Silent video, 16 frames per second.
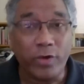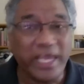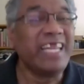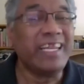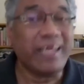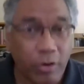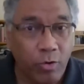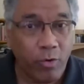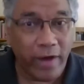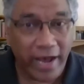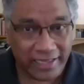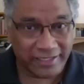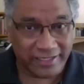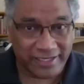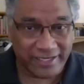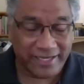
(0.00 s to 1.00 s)

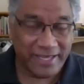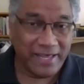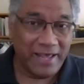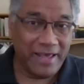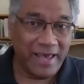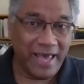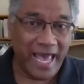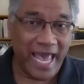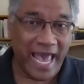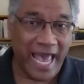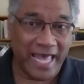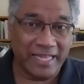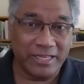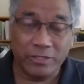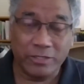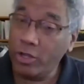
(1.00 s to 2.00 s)
inequality.
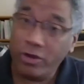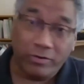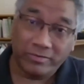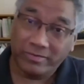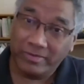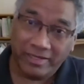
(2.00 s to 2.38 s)
And no,